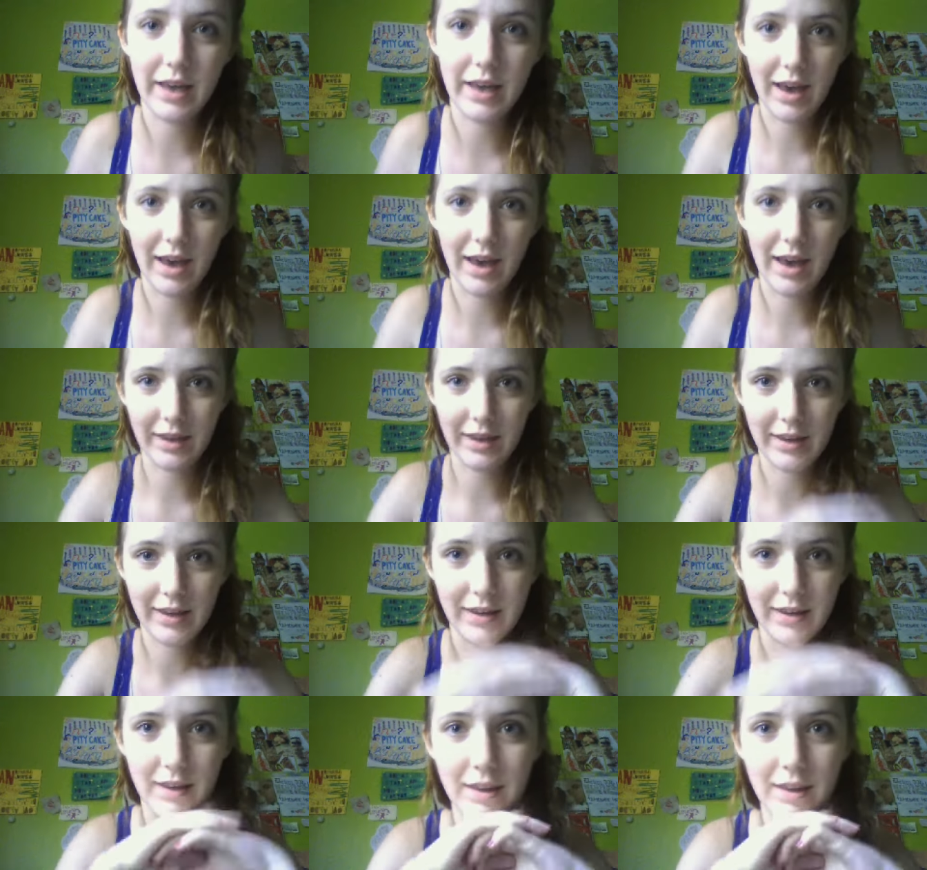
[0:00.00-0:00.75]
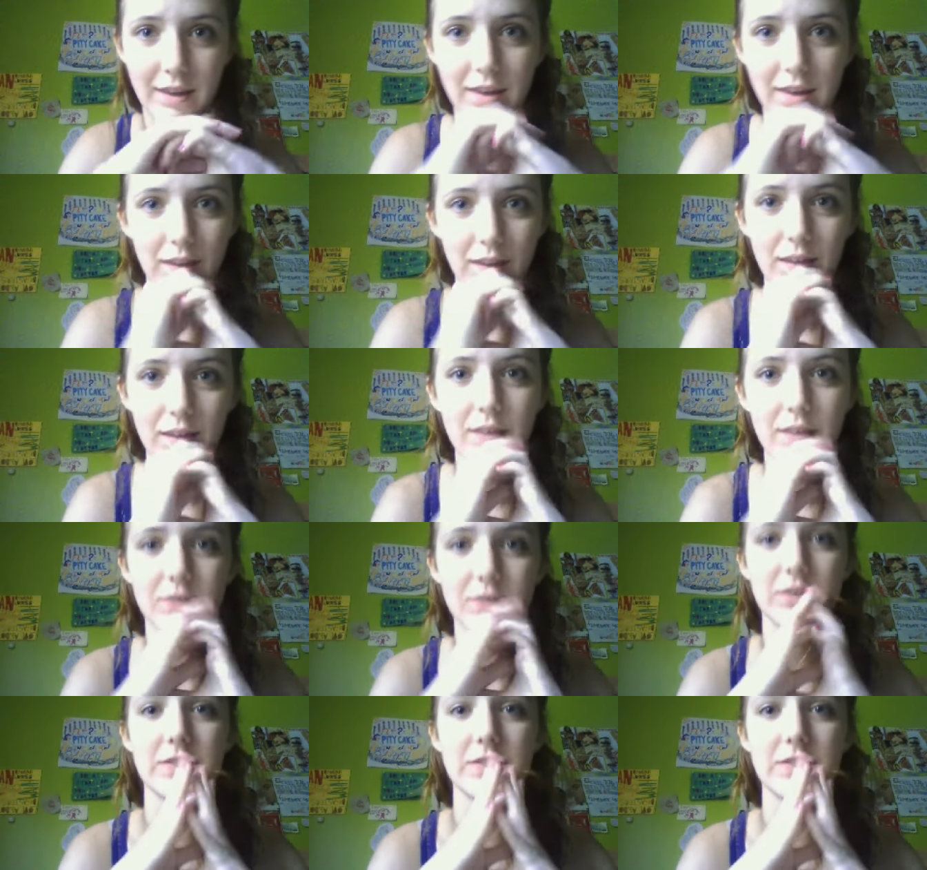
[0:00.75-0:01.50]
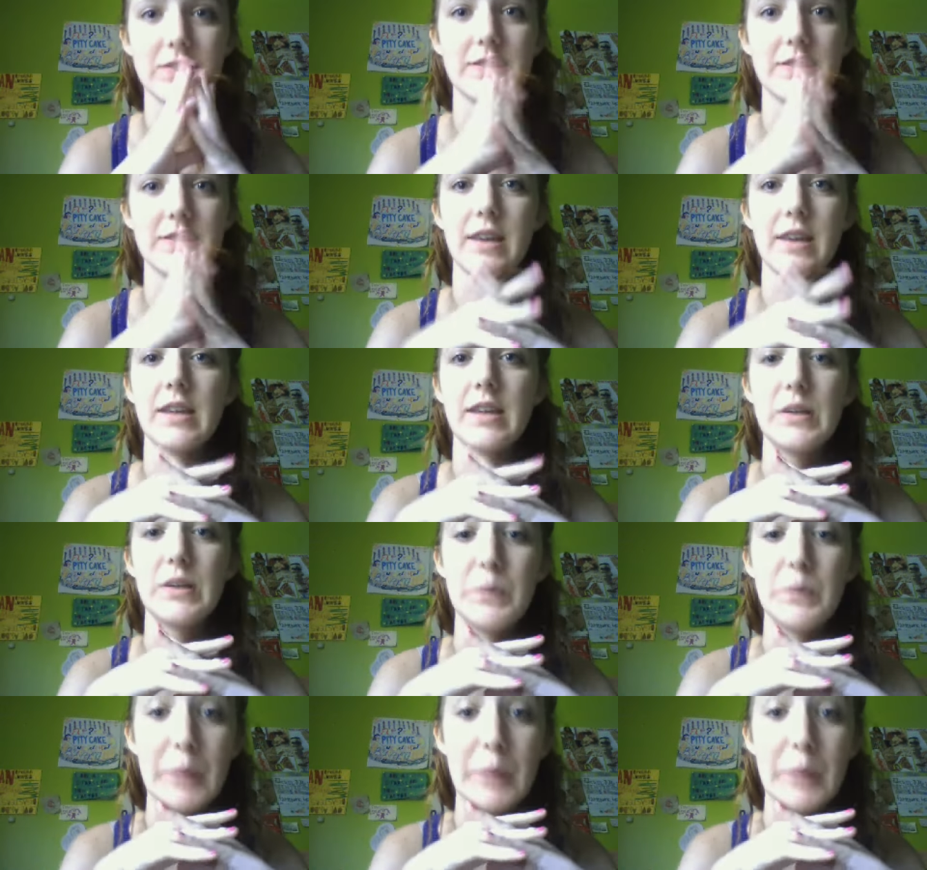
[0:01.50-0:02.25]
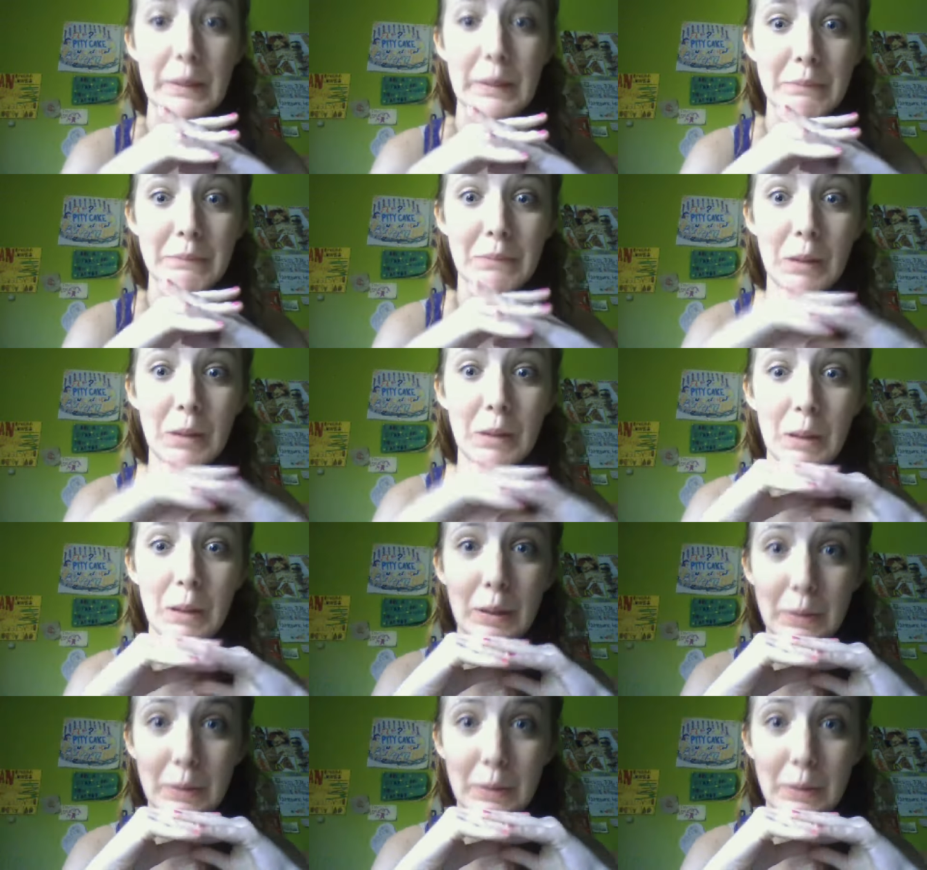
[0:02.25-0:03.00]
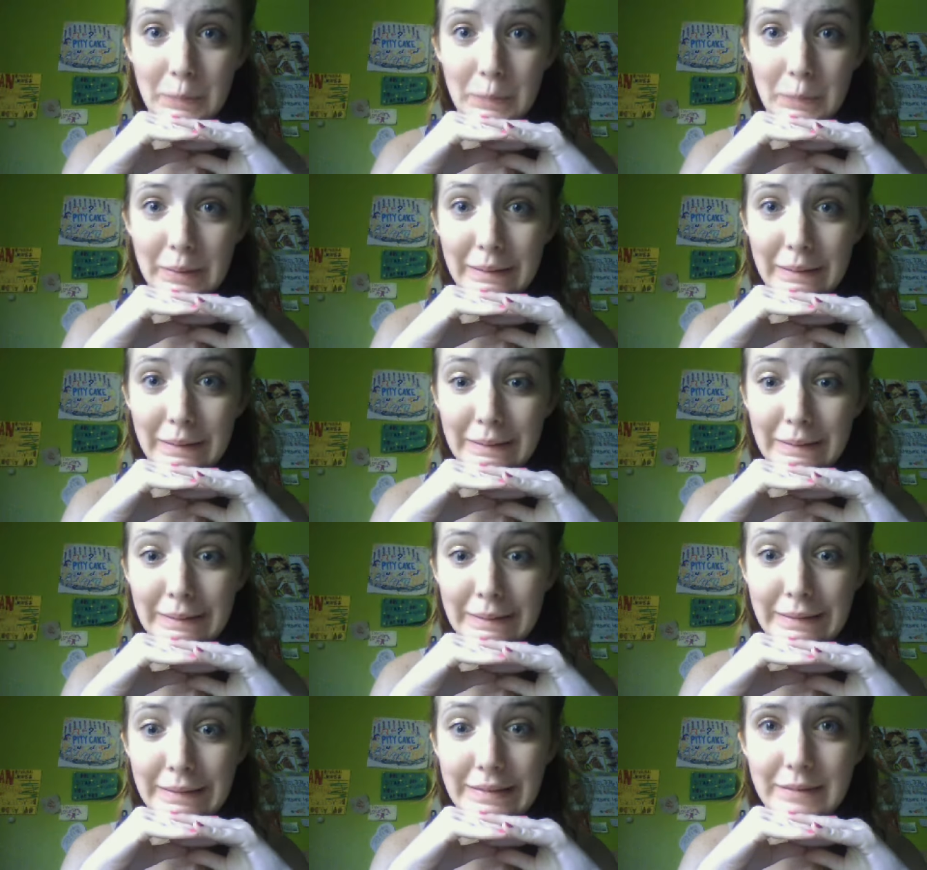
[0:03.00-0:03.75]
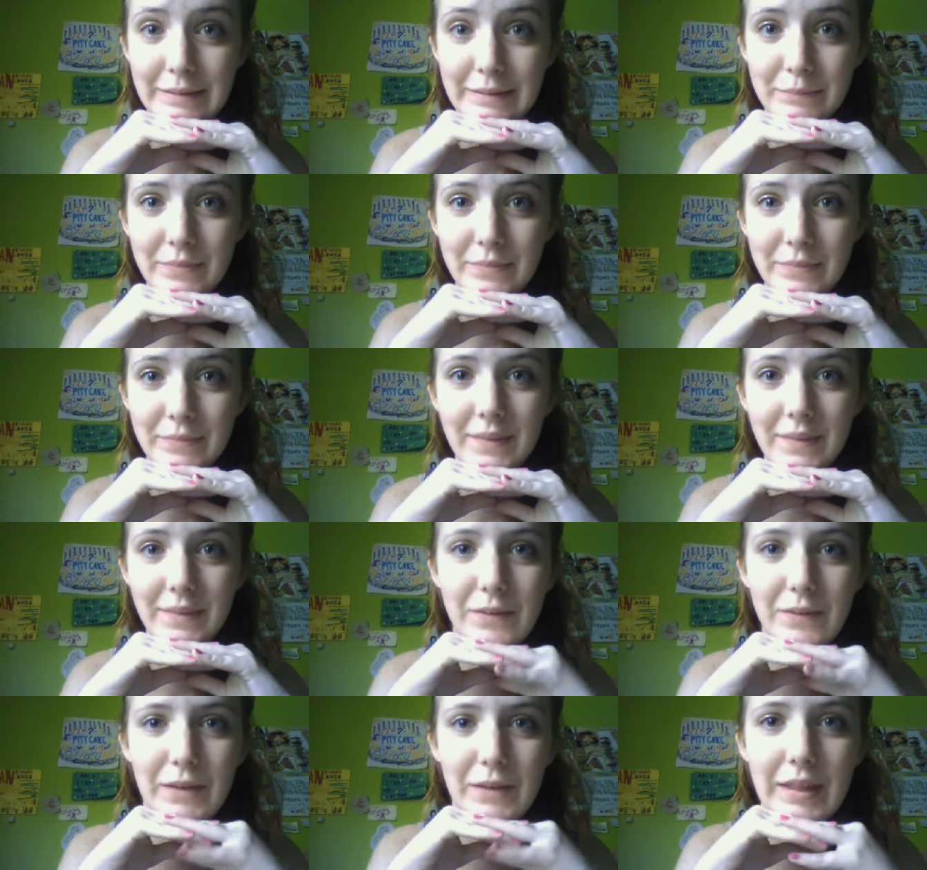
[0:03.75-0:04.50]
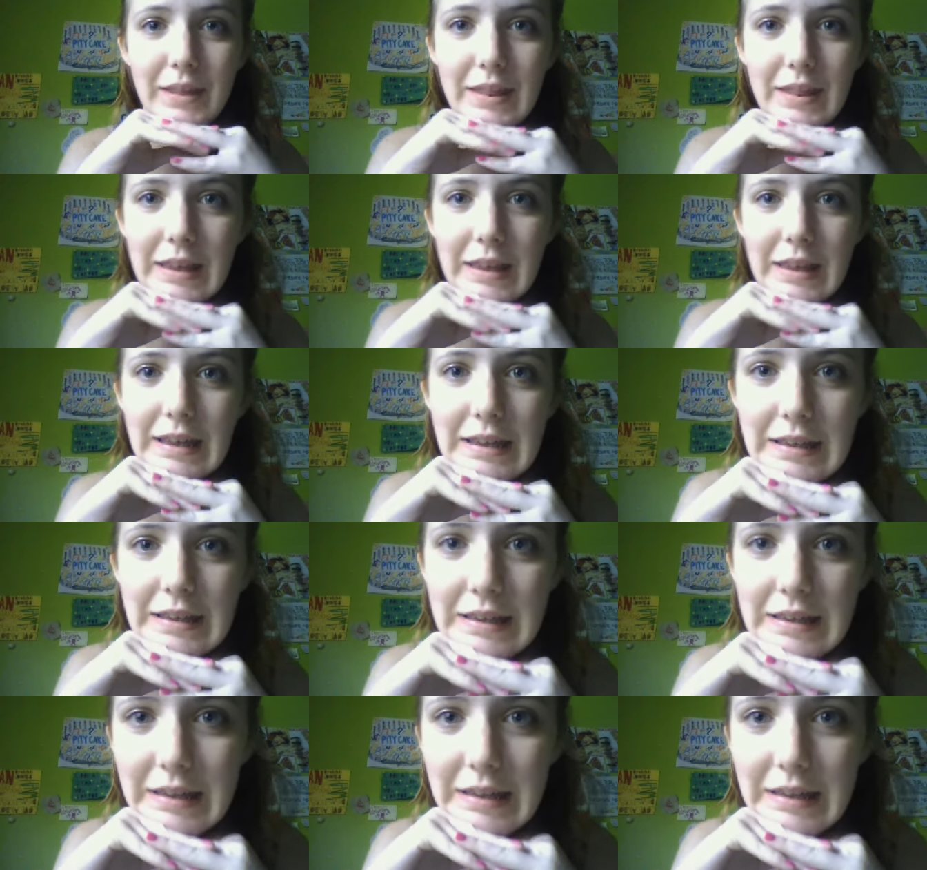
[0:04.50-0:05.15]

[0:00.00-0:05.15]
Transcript: I just decided to make a vlog because I felt like